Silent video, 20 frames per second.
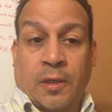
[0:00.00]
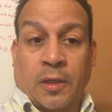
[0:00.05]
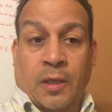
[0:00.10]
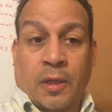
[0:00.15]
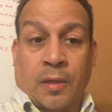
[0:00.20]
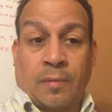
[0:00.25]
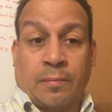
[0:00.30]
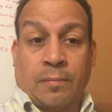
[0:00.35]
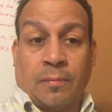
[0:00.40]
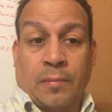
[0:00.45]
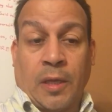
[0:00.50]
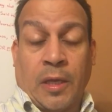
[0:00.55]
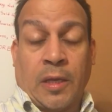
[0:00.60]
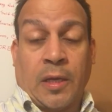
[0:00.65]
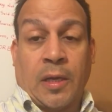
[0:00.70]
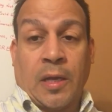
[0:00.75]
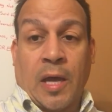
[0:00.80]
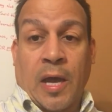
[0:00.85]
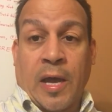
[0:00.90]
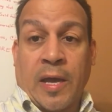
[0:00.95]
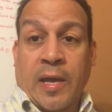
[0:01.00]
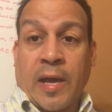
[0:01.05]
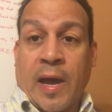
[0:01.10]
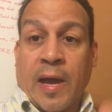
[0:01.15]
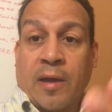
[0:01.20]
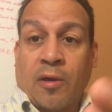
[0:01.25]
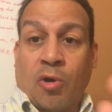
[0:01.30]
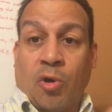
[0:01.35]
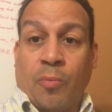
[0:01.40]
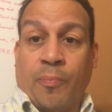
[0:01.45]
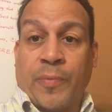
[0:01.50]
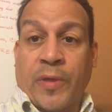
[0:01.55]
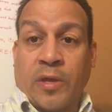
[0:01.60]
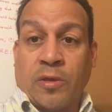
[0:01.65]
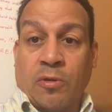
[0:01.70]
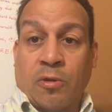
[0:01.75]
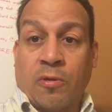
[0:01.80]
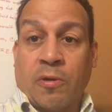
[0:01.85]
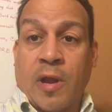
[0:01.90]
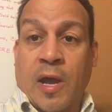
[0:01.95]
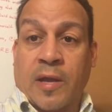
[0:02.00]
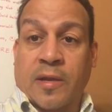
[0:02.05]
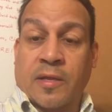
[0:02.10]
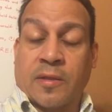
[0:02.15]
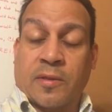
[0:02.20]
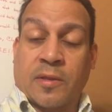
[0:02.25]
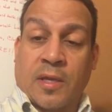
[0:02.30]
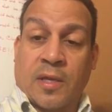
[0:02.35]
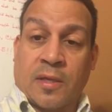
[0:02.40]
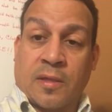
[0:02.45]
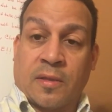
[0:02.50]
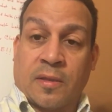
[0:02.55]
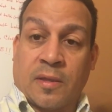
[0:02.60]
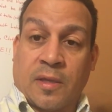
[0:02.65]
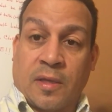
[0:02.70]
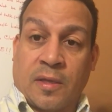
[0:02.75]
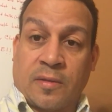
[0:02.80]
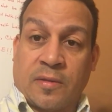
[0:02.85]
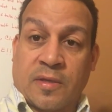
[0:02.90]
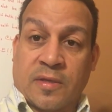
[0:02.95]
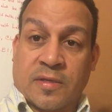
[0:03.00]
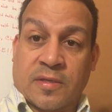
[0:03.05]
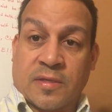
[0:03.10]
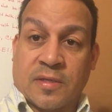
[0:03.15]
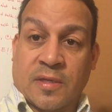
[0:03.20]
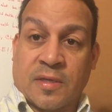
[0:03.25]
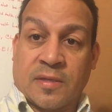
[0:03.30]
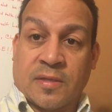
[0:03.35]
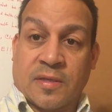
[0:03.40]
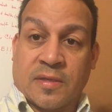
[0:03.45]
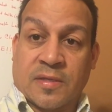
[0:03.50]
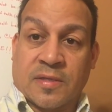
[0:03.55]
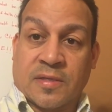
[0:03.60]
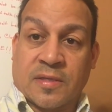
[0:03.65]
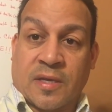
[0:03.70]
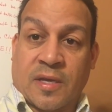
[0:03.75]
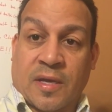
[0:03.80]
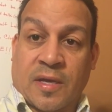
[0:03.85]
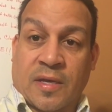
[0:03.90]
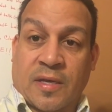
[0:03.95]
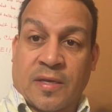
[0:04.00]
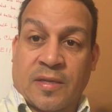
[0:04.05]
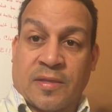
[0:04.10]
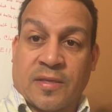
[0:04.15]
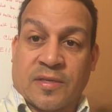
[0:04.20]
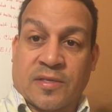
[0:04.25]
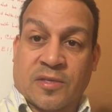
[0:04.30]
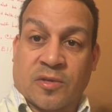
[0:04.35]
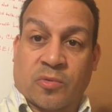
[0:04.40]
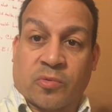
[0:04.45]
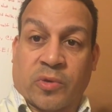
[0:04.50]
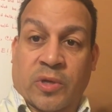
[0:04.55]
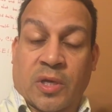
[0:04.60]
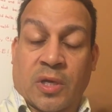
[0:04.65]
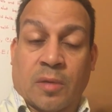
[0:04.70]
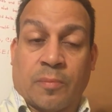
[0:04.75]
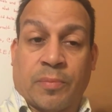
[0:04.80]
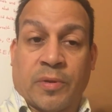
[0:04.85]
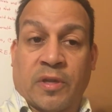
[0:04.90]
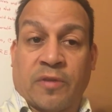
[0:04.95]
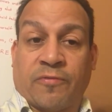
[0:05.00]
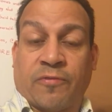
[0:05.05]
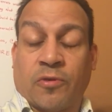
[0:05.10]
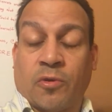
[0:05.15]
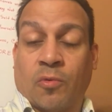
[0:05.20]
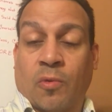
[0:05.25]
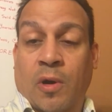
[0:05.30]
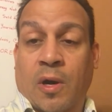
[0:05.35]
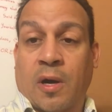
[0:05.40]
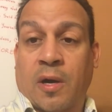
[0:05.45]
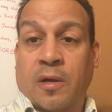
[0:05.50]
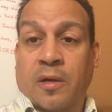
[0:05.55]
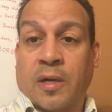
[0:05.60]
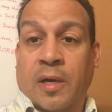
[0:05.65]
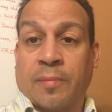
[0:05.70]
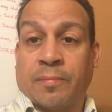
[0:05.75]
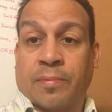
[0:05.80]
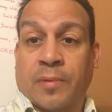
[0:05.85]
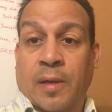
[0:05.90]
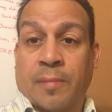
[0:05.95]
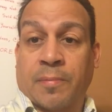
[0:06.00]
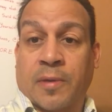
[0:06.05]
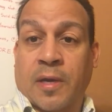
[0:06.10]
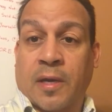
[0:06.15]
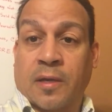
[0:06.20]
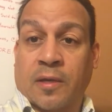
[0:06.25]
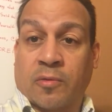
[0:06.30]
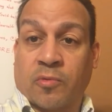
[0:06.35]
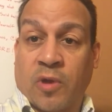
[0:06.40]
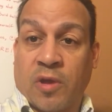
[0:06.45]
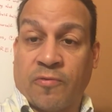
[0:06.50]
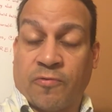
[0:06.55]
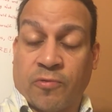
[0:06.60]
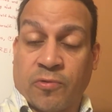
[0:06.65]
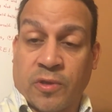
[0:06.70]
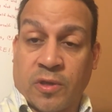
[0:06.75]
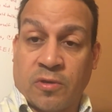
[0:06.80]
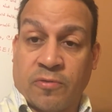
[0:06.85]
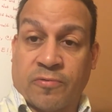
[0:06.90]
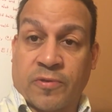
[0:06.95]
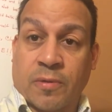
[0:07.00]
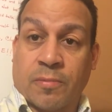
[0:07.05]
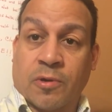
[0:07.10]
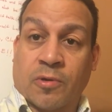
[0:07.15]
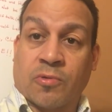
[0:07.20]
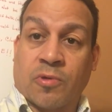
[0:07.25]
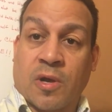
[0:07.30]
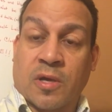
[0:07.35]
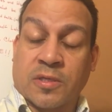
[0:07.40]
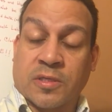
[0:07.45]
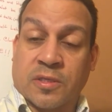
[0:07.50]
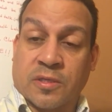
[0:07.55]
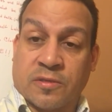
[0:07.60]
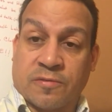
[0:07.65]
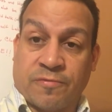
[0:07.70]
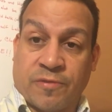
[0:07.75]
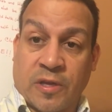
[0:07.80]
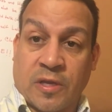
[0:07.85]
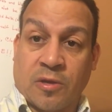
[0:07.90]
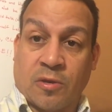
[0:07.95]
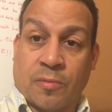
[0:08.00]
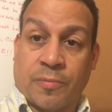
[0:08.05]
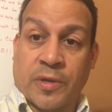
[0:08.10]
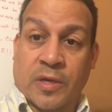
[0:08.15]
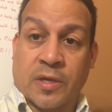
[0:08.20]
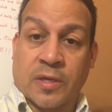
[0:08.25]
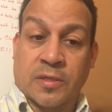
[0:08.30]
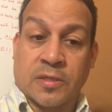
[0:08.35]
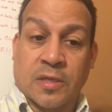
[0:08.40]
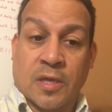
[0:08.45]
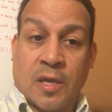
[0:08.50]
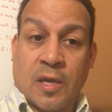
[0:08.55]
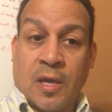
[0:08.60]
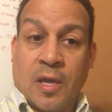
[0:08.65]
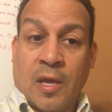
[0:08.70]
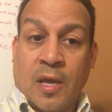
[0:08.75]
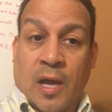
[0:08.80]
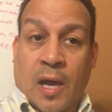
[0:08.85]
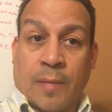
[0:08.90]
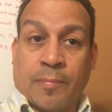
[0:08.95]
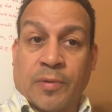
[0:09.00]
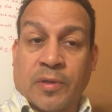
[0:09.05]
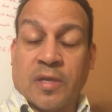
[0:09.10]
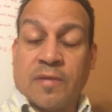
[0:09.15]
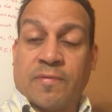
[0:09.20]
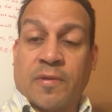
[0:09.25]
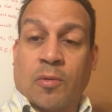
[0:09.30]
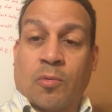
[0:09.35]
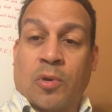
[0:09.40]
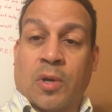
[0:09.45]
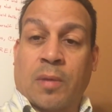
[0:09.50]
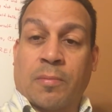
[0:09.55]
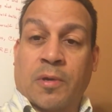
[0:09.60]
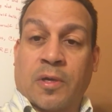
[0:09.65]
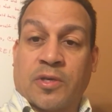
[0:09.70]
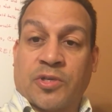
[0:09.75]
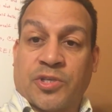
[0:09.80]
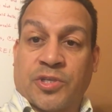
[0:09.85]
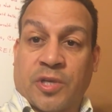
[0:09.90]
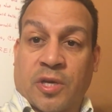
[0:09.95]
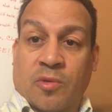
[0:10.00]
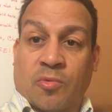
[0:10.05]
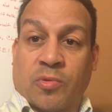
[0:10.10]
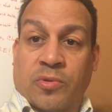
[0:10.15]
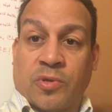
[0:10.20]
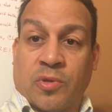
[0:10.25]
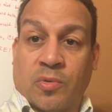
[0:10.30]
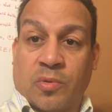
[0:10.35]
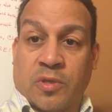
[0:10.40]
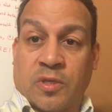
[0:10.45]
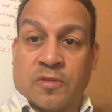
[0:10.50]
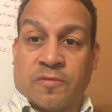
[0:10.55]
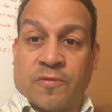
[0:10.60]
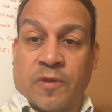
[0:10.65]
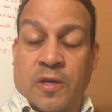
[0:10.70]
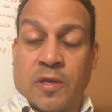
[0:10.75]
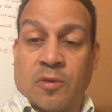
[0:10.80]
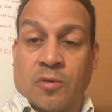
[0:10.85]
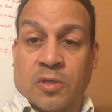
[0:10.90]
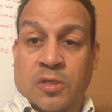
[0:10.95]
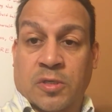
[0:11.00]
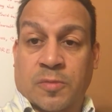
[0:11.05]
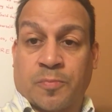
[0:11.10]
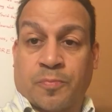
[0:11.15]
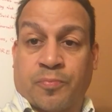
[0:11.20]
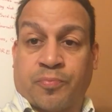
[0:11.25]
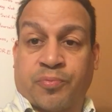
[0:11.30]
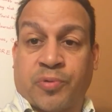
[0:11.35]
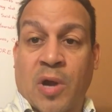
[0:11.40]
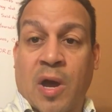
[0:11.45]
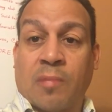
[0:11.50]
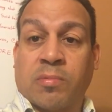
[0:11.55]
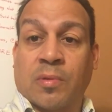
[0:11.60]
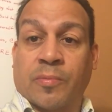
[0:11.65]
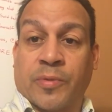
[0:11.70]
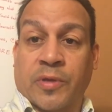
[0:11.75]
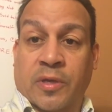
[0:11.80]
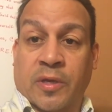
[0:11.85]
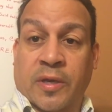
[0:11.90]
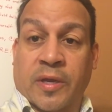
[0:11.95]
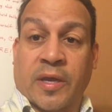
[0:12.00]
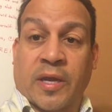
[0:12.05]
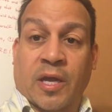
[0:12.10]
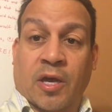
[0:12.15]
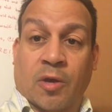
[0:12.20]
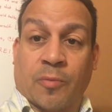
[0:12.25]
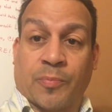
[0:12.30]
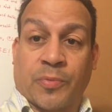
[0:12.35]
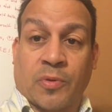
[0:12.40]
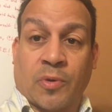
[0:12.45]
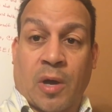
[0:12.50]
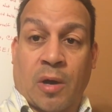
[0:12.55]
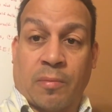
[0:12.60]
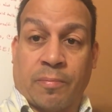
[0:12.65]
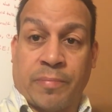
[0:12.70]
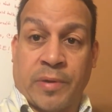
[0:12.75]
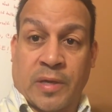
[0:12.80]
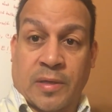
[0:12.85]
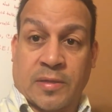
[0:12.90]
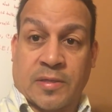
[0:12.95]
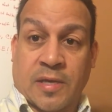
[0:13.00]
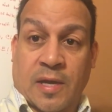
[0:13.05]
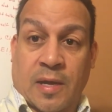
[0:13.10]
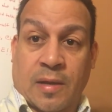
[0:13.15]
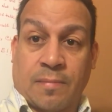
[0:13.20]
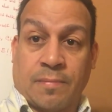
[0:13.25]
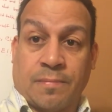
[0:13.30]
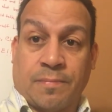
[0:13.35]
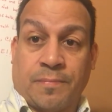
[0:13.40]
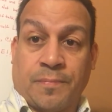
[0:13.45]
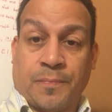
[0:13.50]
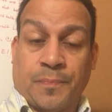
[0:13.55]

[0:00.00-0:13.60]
And I hope that you're not in this arena. But if you are, I'm kind of grateful that you've come across this video, because I believe that what I'm going to share with you in this video is probably going to help you out big time.